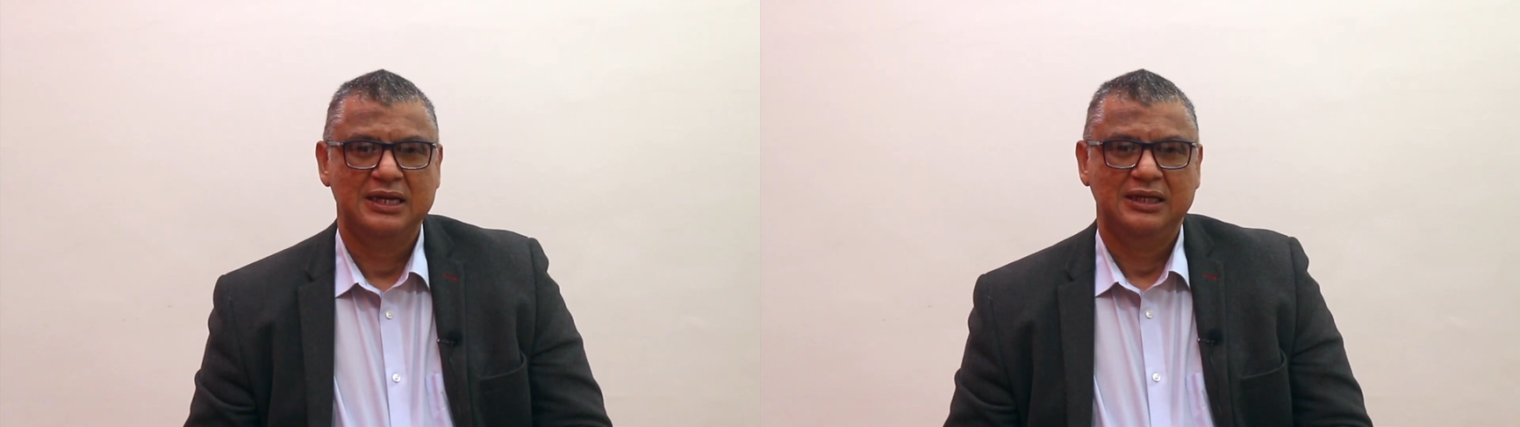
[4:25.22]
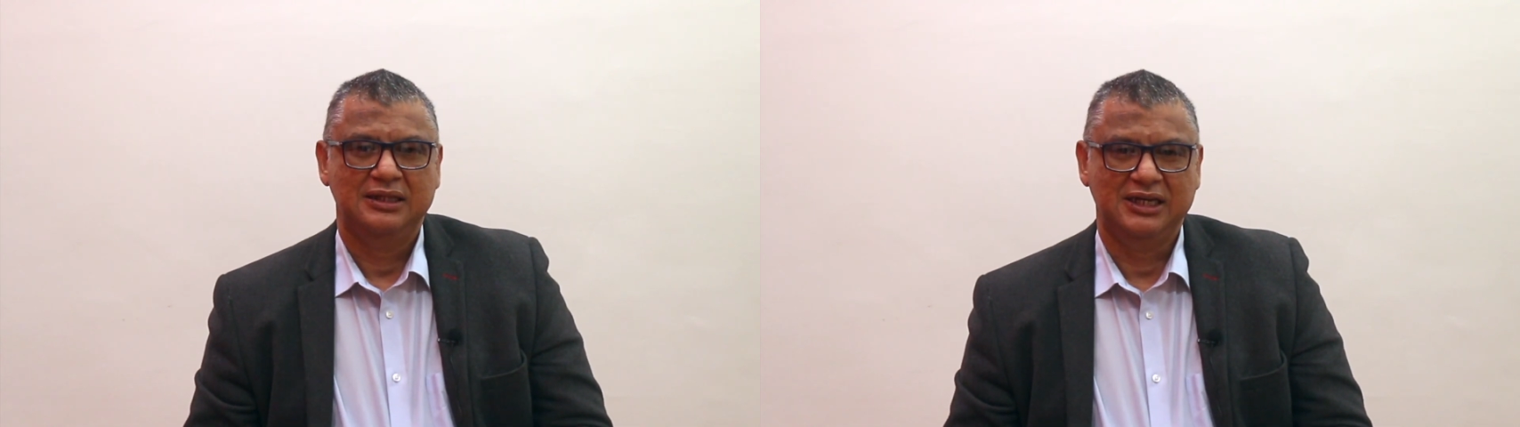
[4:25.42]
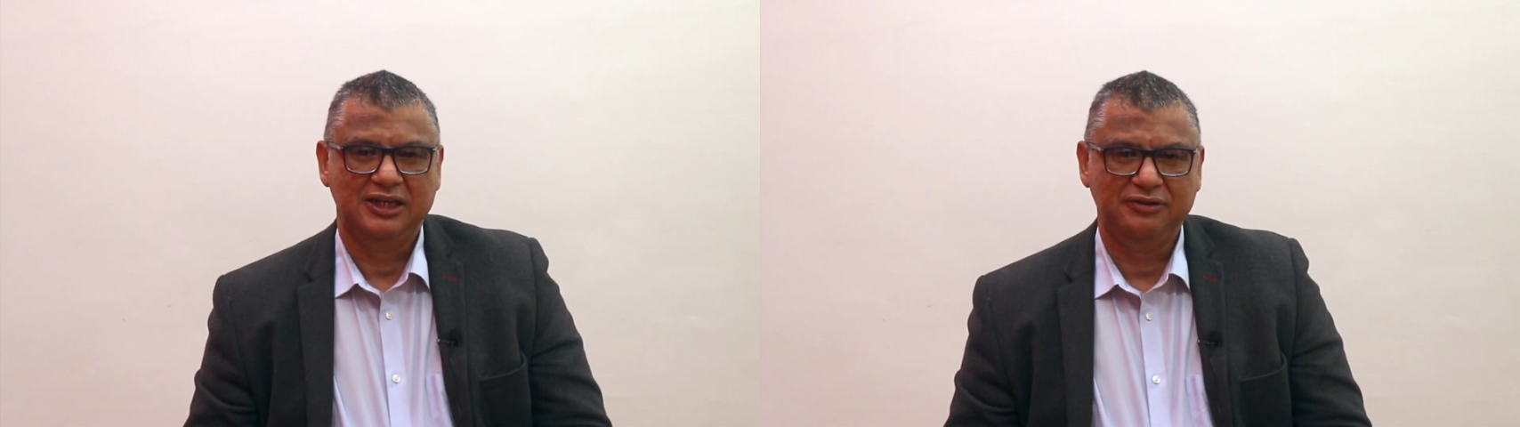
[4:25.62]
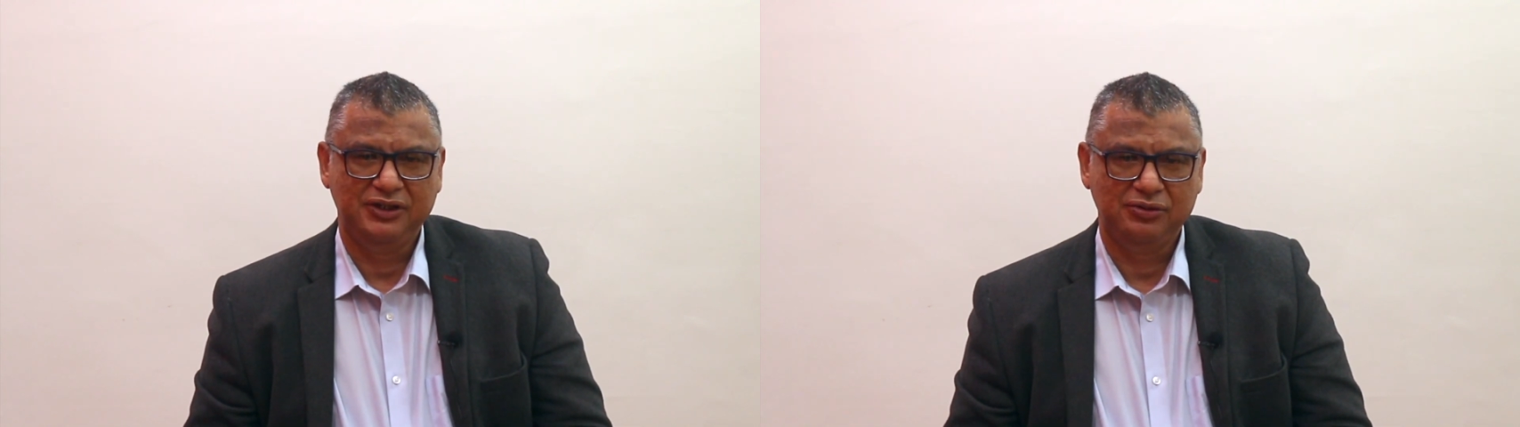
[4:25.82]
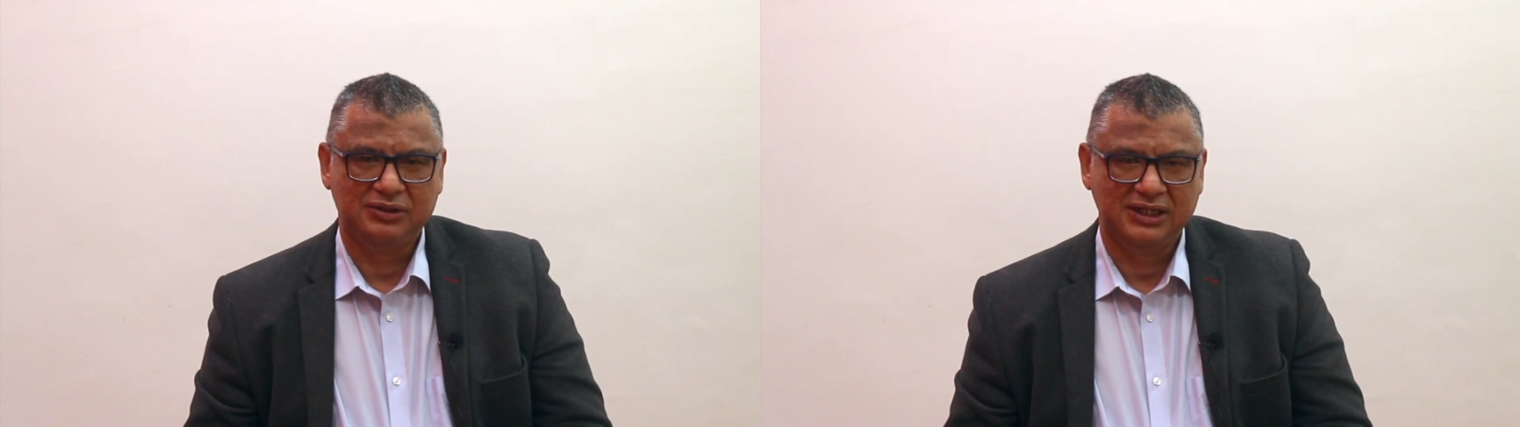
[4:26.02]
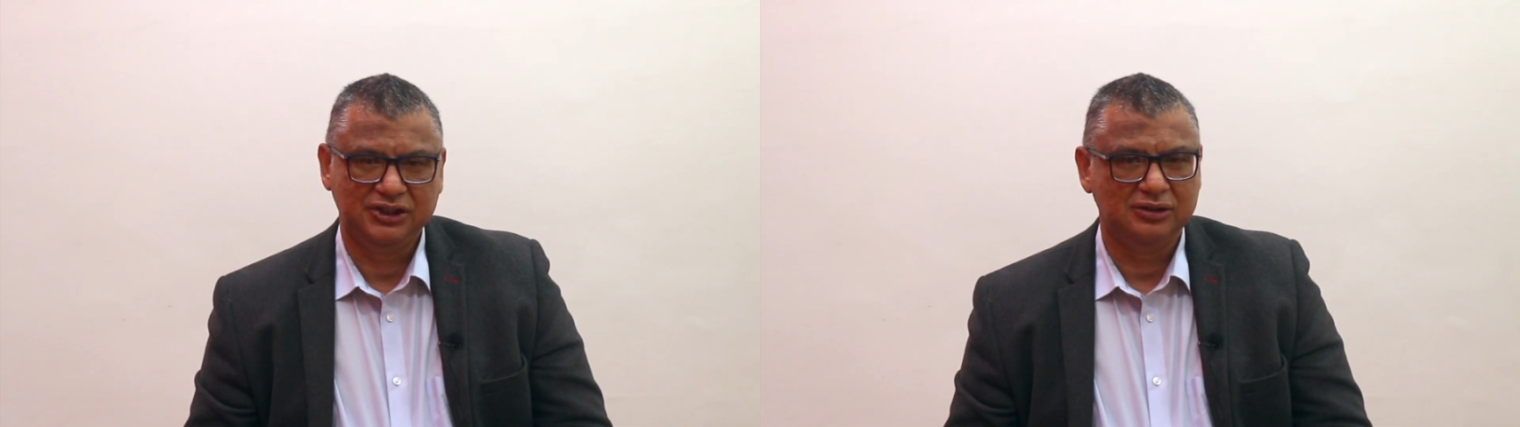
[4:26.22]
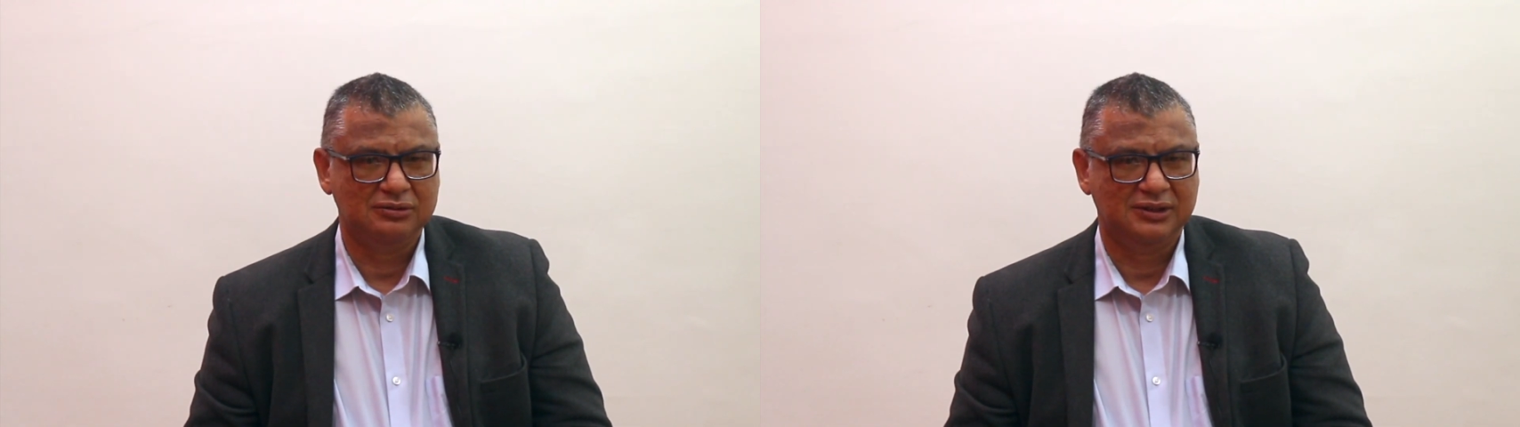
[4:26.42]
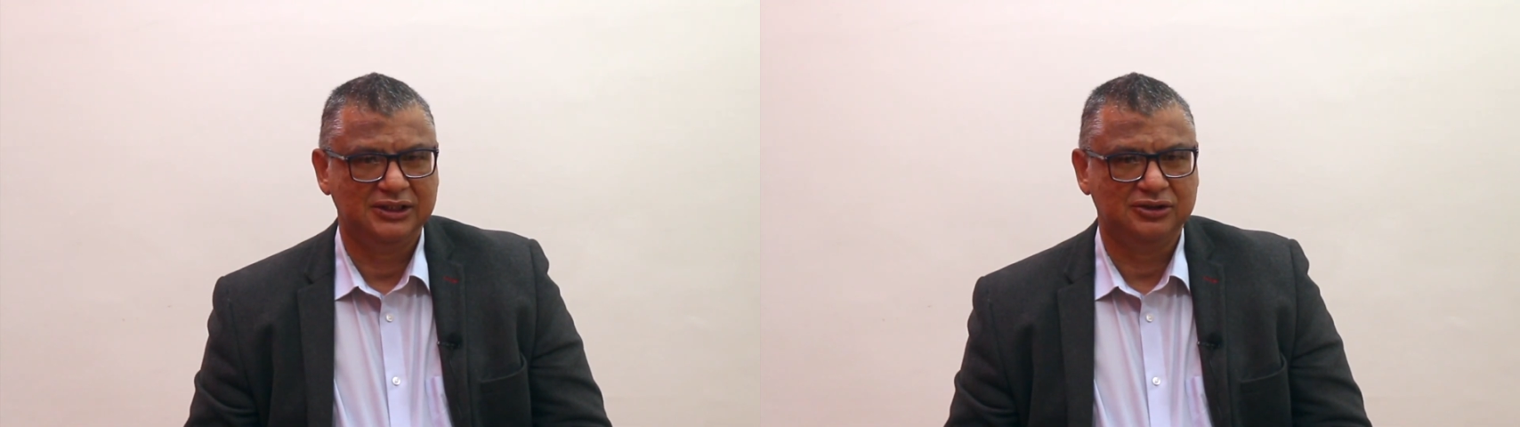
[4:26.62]
The head of education
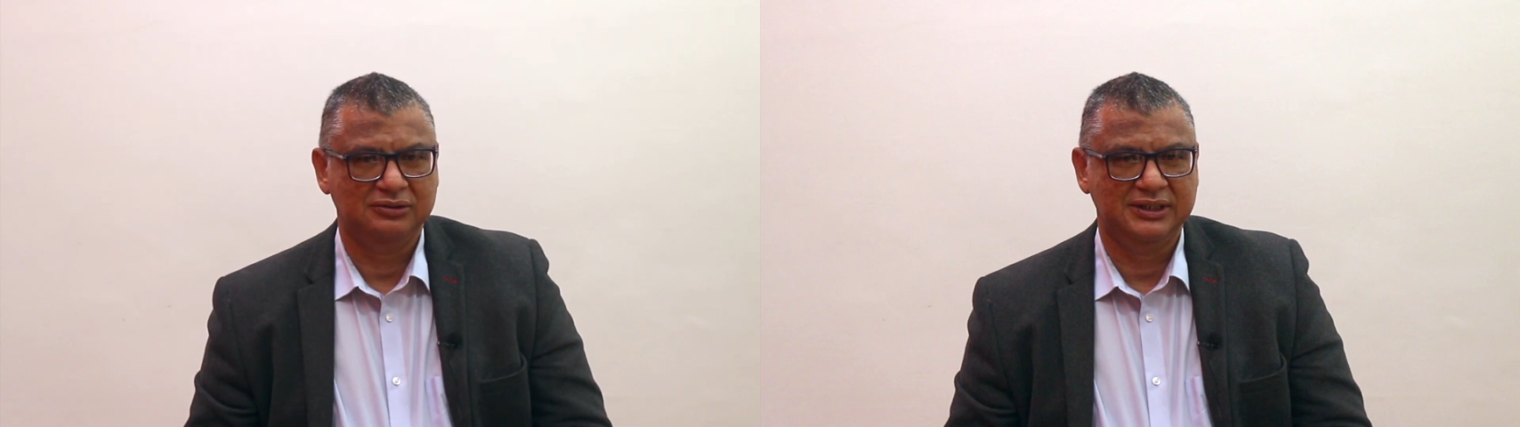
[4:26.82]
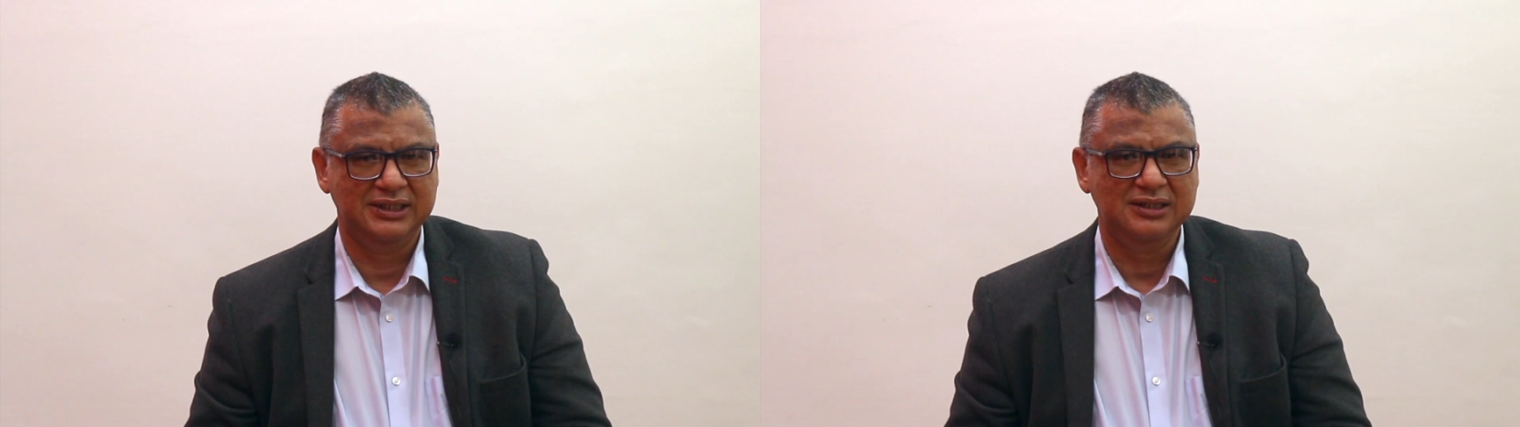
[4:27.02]
or HOD